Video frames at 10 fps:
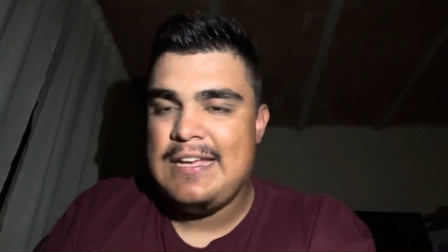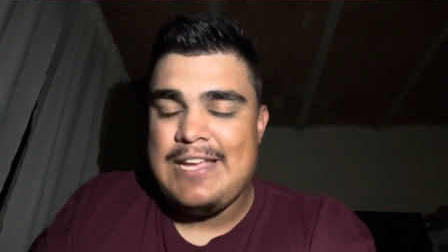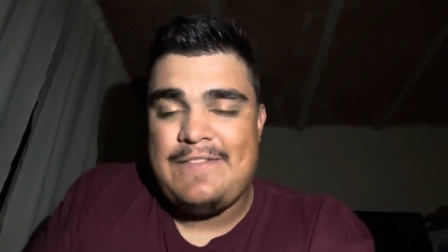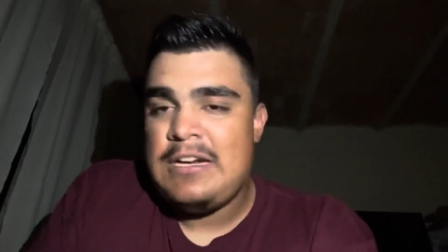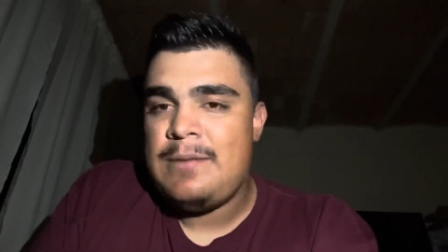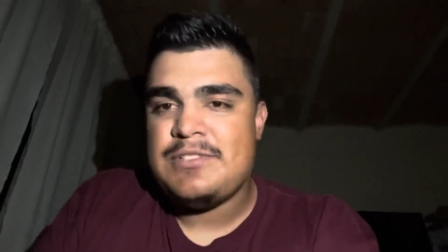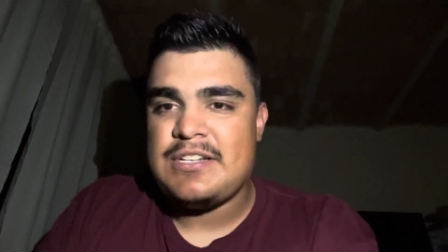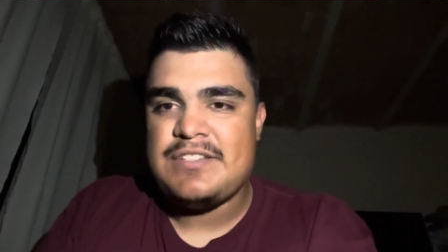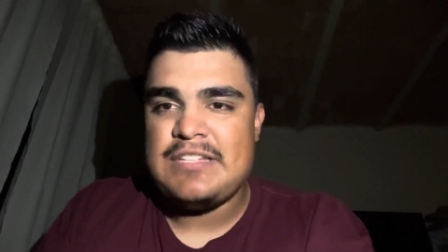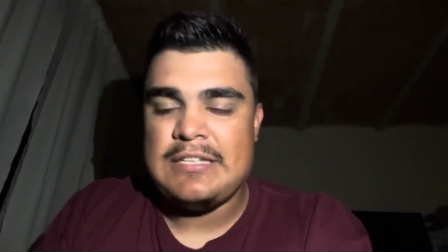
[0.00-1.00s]
If not, I'm just
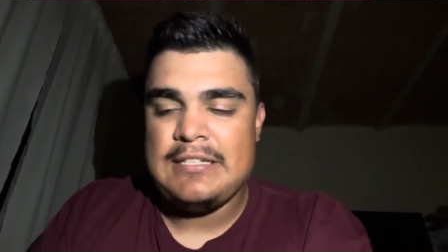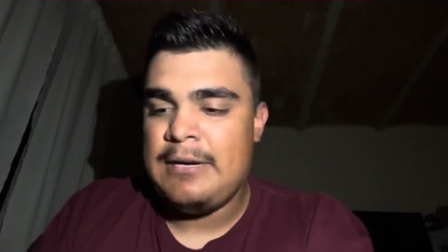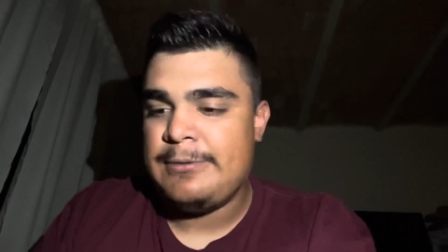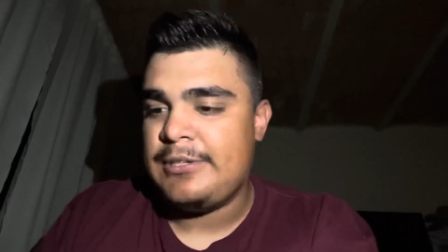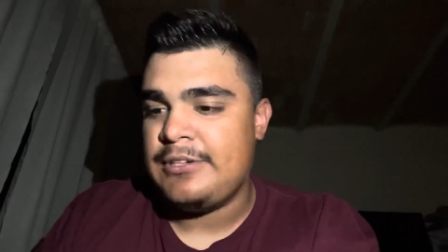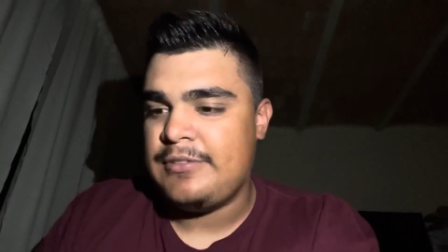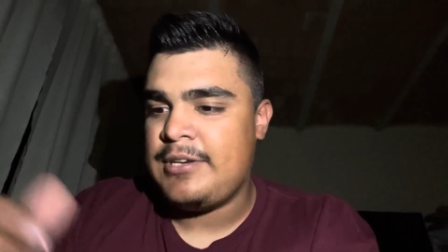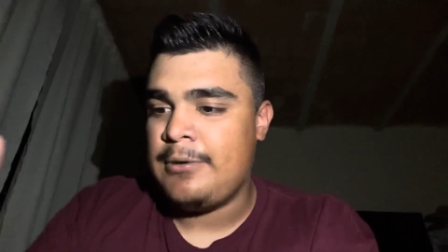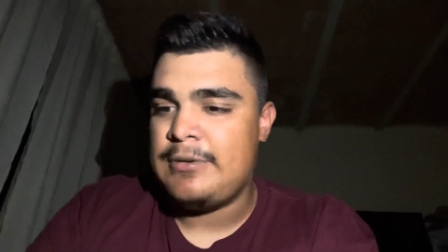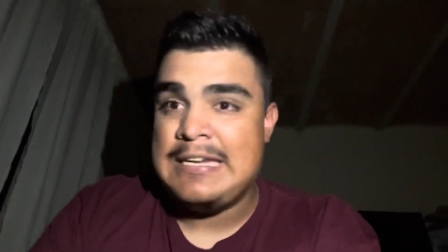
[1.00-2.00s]
going to sell it. I really just
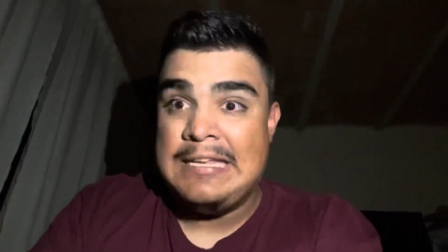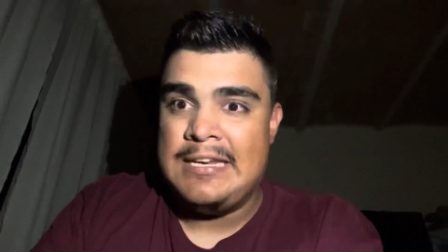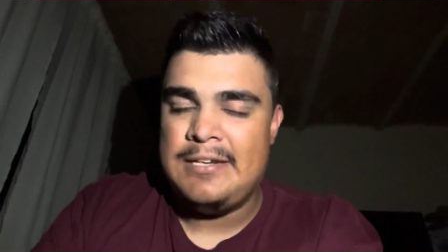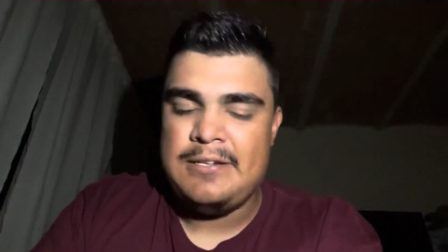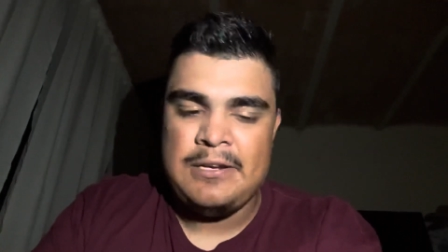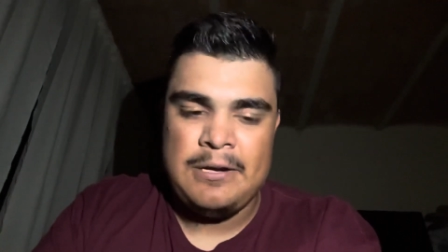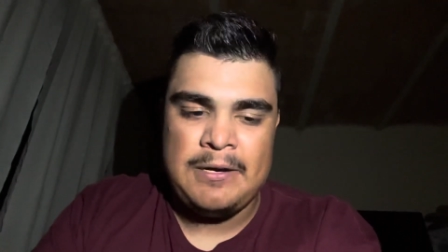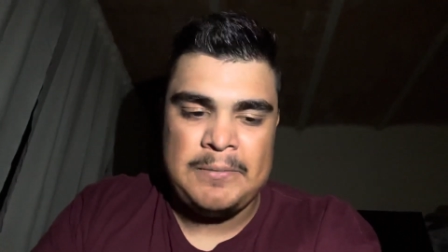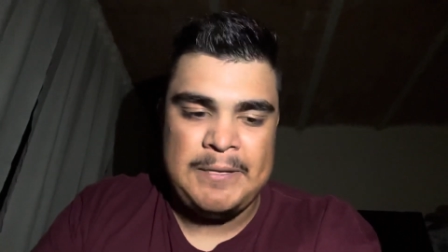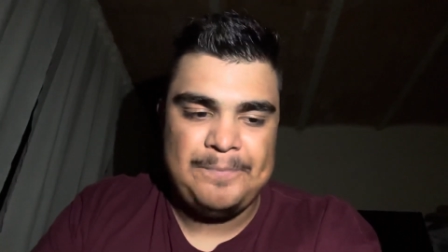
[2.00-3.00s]
don't need it. You know
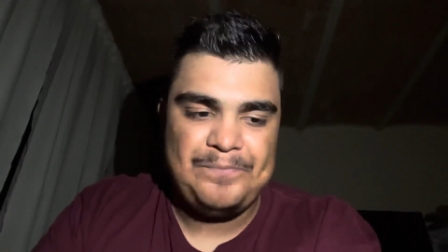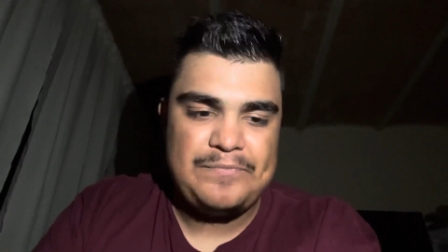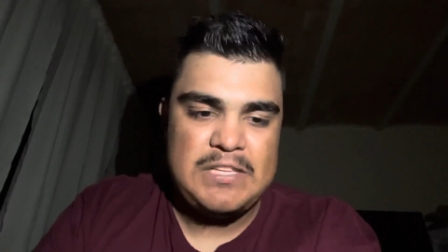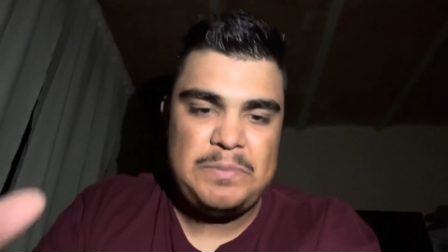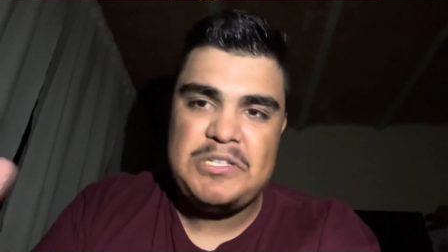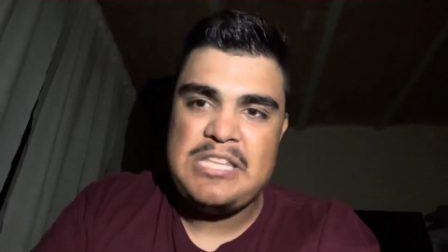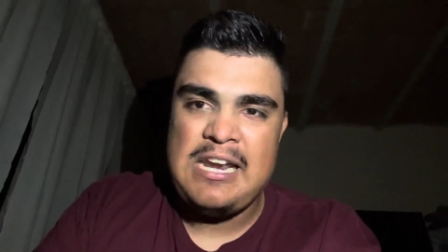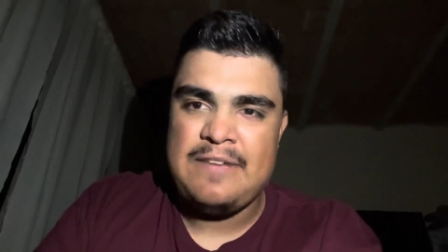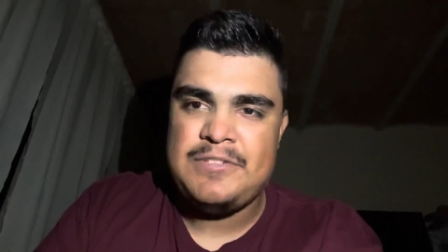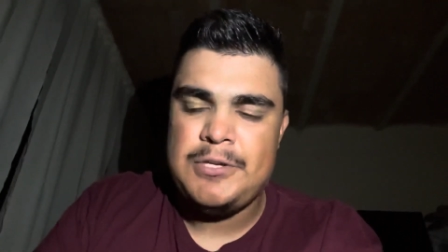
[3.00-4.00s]
what I mean? Especially that I
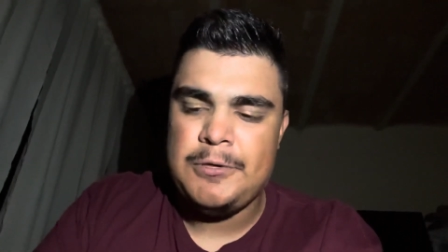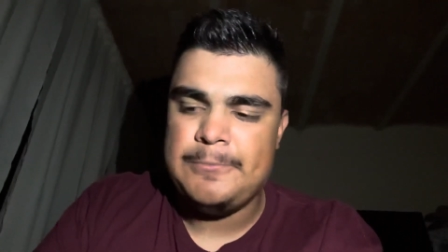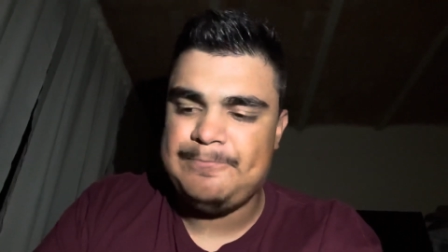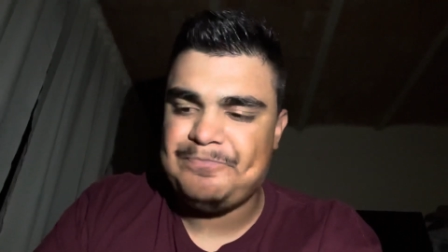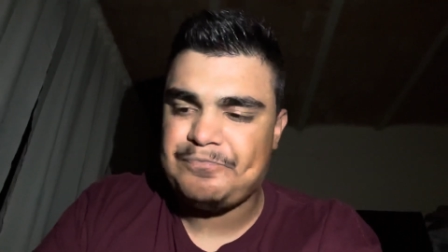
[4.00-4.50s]
have two.